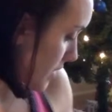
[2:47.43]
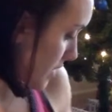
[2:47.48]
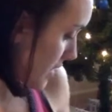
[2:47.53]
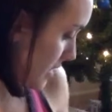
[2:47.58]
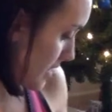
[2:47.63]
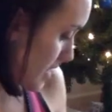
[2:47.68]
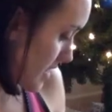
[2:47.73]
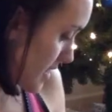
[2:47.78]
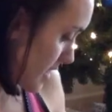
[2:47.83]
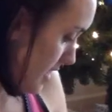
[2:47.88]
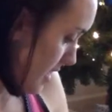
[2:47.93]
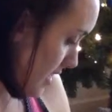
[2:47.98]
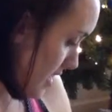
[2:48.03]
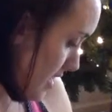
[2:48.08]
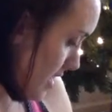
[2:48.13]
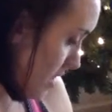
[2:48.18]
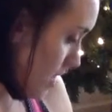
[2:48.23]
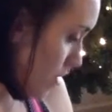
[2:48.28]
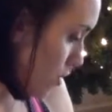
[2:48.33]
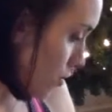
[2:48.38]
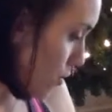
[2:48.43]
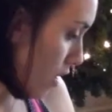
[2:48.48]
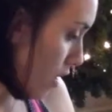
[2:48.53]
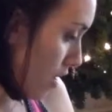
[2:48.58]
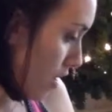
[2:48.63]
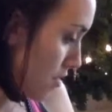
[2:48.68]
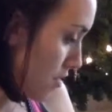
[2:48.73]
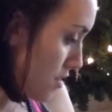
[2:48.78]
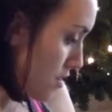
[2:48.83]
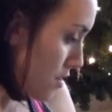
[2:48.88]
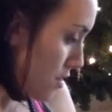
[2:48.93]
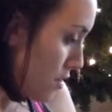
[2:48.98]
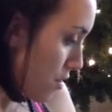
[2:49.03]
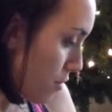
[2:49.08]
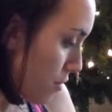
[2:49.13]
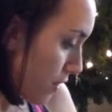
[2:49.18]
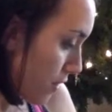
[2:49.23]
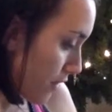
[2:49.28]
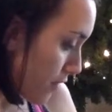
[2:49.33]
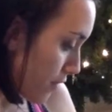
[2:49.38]
Let's see. You
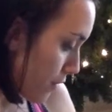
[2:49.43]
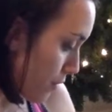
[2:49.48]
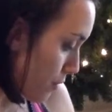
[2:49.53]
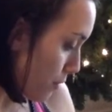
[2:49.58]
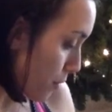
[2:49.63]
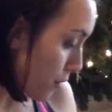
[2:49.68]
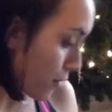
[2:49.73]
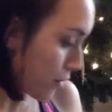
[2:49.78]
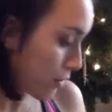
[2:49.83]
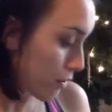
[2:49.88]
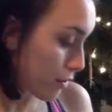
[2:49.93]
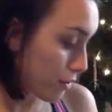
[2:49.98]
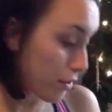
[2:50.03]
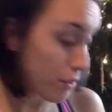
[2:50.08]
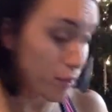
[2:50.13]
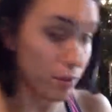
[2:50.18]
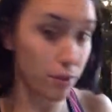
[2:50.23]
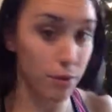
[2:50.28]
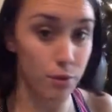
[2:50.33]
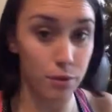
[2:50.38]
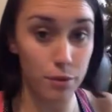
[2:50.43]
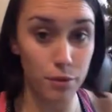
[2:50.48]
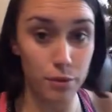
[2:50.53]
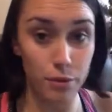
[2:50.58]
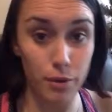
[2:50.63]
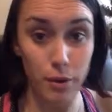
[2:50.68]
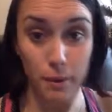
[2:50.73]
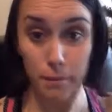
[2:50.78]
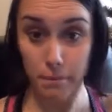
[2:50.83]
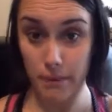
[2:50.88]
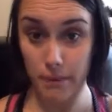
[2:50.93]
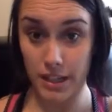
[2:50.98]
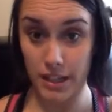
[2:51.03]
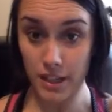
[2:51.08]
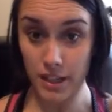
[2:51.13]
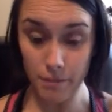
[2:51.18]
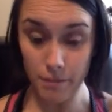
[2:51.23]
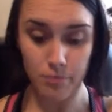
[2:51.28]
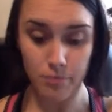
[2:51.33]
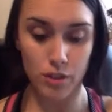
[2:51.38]
also, if you order through
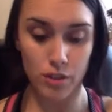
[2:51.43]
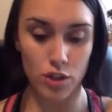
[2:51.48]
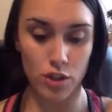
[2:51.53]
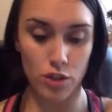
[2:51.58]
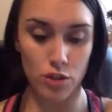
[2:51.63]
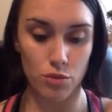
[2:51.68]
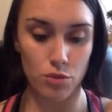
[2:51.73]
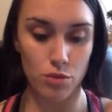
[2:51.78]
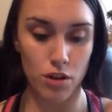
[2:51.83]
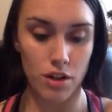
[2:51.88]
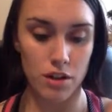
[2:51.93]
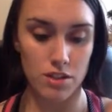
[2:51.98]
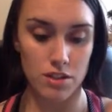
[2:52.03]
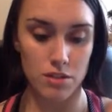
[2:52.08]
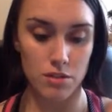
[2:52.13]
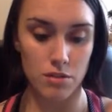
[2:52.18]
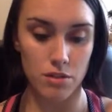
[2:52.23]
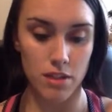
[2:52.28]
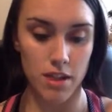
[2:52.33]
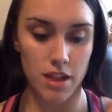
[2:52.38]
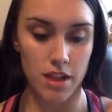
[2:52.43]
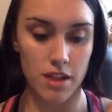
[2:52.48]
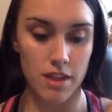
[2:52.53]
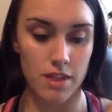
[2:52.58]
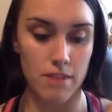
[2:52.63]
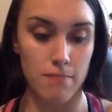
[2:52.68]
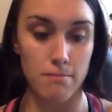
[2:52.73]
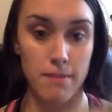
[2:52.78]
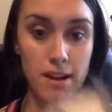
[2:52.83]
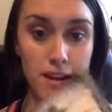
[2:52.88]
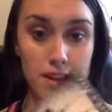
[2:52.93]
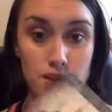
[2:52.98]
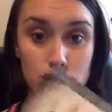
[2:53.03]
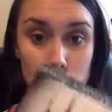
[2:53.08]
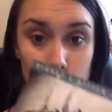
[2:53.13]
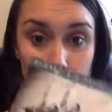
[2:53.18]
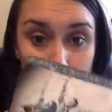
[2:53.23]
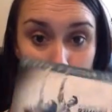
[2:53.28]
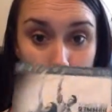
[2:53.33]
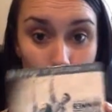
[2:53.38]
me, you will also get the
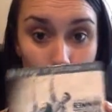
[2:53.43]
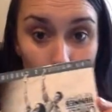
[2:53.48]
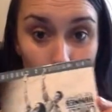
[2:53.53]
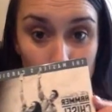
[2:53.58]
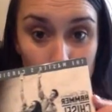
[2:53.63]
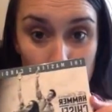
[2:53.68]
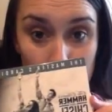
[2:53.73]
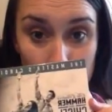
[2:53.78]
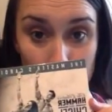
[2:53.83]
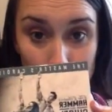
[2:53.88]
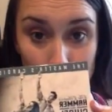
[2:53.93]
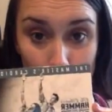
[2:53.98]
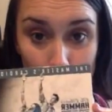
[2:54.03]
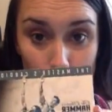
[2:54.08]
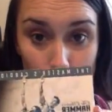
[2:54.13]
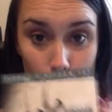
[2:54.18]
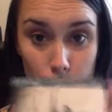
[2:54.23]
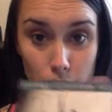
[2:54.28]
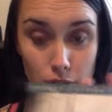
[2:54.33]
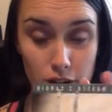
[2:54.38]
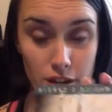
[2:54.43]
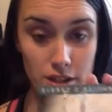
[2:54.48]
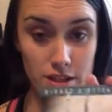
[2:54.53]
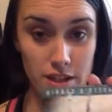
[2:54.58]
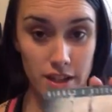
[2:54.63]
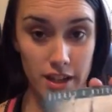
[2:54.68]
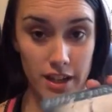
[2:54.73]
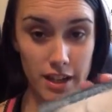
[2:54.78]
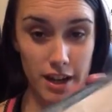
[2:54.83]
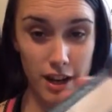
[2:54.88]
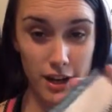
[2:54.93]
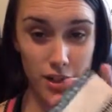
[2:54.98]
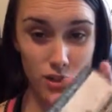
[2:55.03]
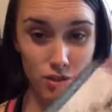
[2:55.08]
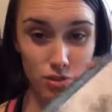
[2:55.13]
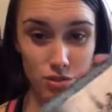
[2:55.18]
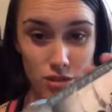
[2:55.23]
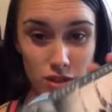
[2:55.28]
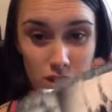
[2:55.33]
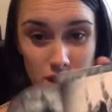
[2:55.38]
Master's Cardio. It's like an
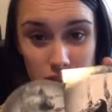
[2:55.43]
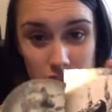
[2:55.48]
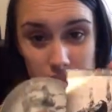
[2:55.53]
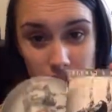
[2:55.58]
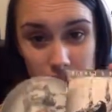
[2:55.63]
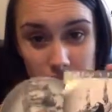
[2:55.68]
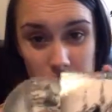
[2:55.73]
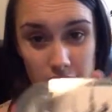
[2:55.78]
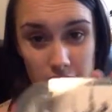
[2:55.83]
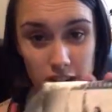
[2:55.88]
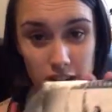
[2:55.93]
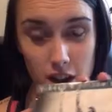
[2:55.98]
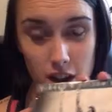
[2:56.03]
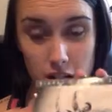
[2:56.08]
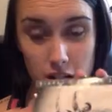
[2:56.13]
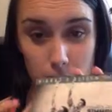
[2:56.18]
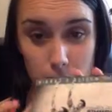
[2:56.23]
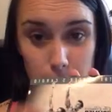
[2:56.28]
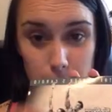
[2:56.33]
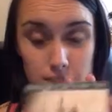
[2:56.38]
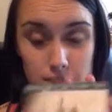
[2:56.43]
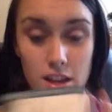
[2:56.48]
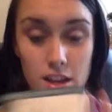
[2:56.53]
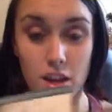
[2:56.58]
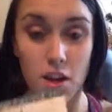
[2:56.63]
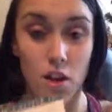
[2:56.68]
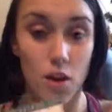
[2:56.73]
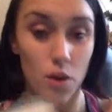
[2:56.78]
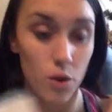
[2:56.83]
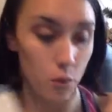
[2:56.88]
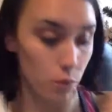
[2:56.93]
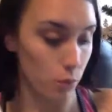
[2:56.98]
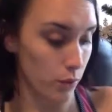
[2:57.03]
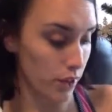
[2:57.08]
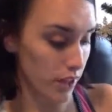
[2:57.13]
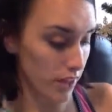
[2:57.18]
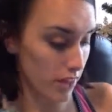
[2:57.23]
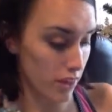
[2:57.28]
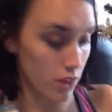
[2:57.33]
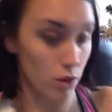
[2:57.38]
extra DVD that comes
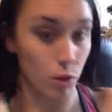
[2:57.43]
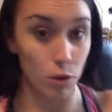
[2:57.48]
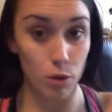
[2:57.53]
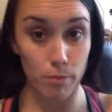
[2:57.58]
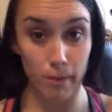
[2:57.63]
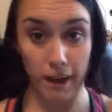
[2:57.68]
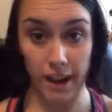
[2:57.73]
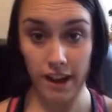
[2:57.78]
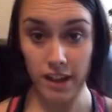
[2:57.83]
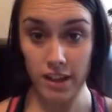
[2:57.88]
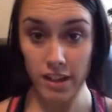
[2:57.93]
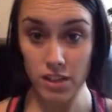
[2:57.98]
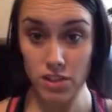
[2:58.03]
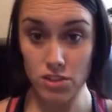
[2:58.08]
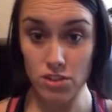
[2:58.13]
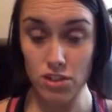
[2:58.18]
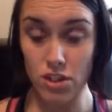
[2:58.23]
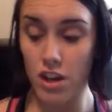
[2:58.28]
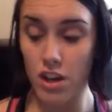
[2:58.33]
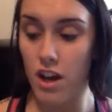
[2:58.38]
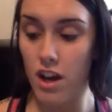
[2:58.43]
with the whole package.